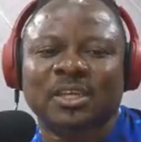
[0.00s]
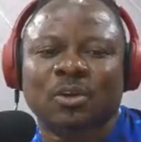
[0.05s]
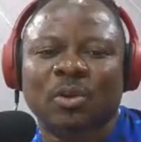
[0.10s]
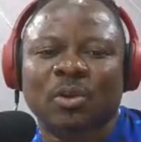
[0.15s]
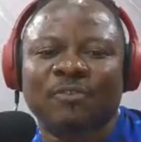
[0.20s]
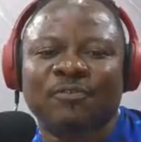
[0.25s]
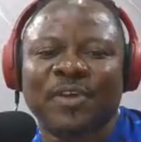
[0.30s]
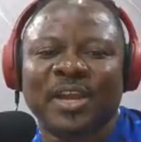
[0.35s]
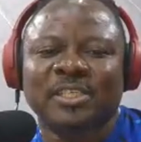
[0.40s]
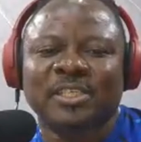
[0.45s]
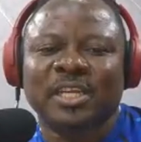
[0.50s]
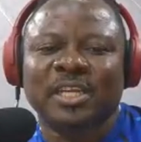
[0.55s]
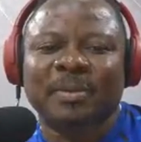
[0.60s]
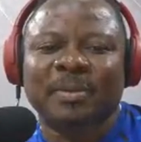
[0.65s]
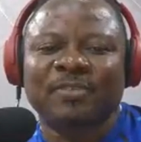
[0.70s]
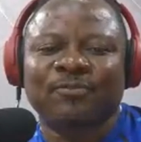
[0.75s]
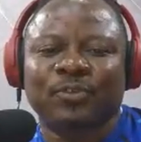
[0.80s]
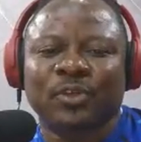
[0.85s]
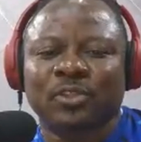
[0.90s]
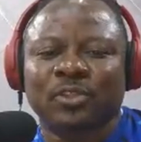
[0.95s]
qualifying
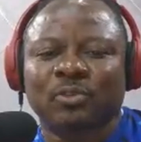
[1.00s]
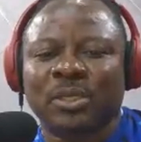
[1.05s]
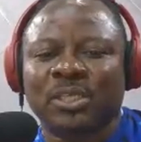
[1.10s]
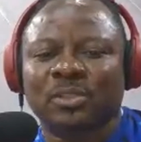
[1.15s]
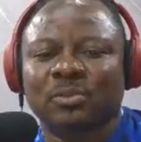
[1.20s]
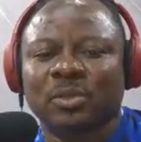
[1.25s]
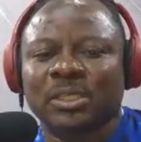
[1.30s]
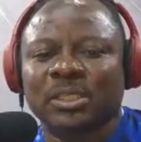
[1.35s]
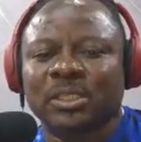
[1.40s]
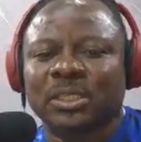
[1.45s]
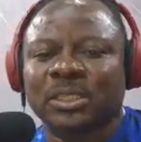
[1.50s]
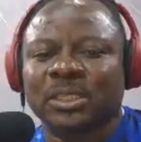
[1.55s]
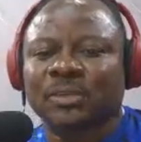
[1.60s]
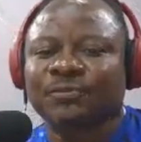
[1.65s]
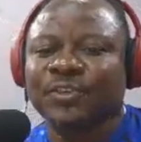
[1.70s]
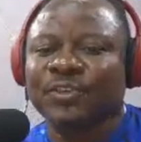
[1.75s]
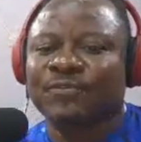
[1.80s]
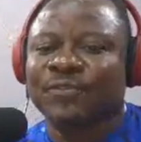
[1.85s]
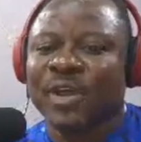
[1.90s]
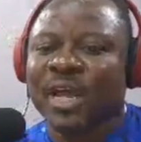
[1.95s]
tournament for the
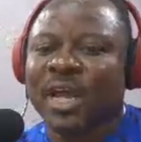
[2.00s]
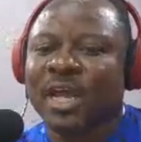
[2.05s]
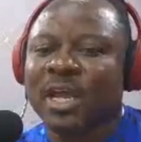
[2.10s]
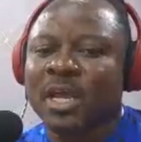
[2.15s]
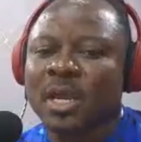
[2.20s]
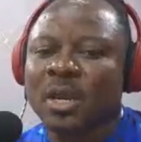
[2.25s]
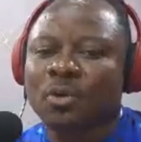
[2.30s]
2023 FIFA